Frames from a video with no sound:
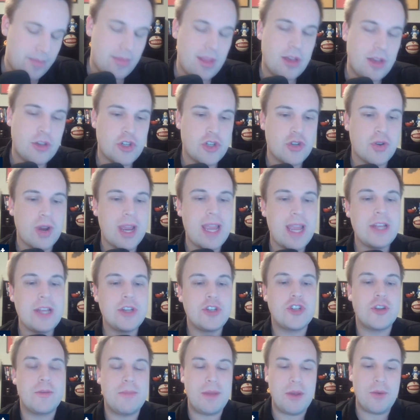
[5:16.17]

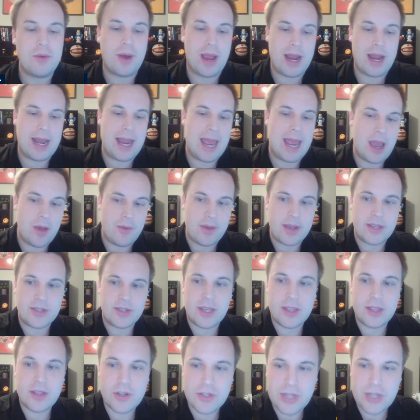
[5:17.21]
strange to me right now is,
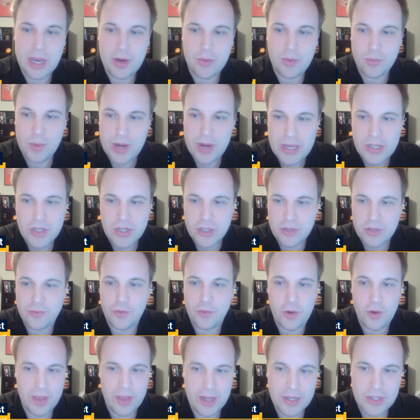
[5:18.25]
and there's like reasons
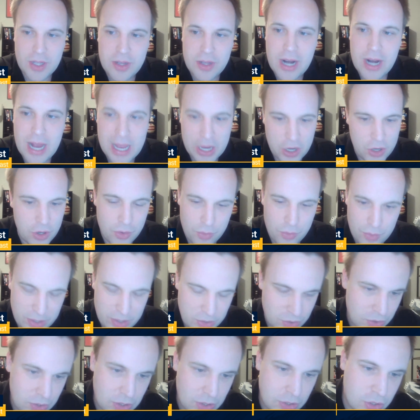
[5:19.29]
for this, and they're not good
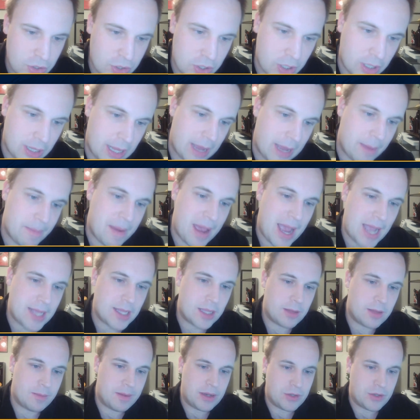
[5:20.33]
reasons. It's still like bad
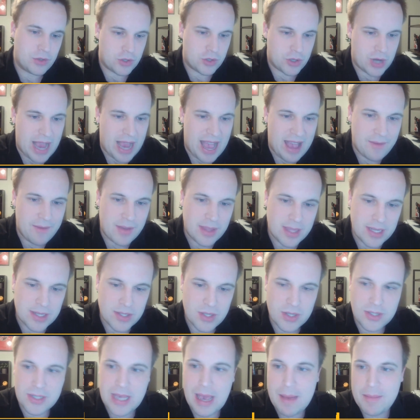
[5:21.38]
that the Pacers are having these
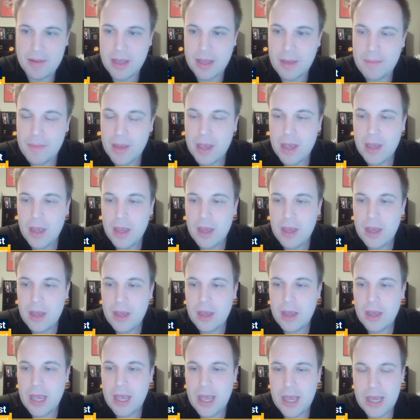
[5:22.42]
things happen to them,
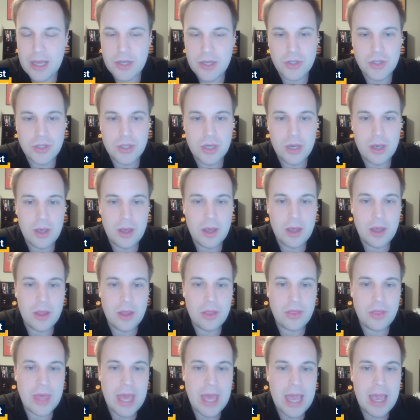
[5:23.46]
is
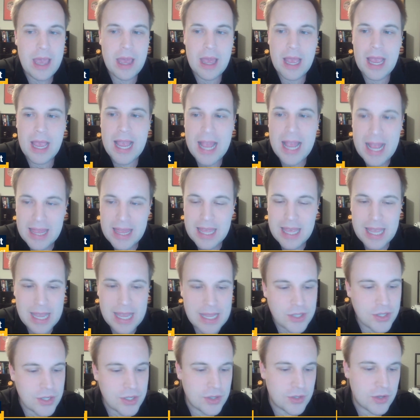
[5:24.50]
they, in the
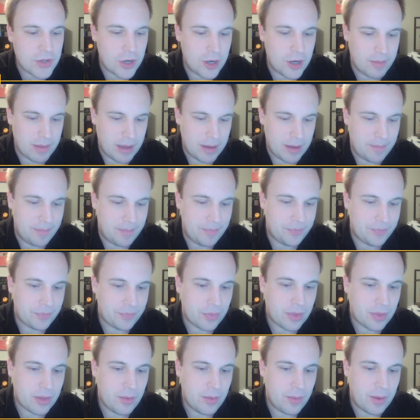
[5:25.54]
in-season tournament,
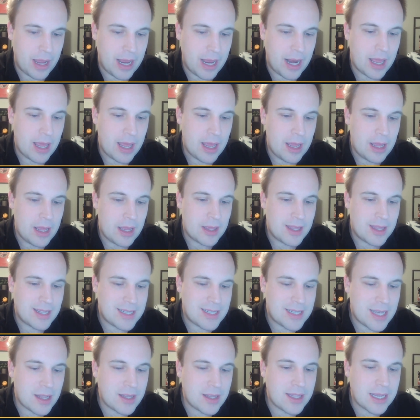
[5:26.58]
right, the
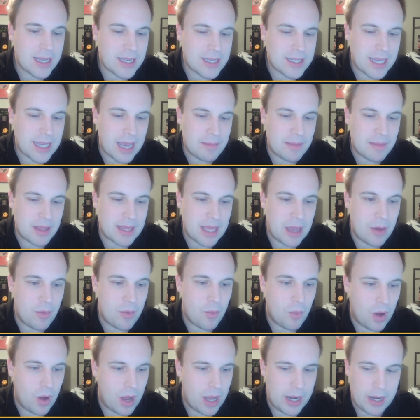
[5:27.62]
Celtics game that they
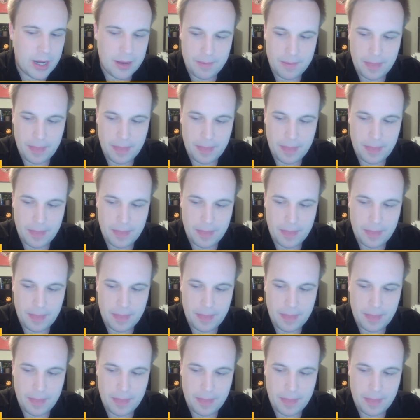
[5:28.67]
won,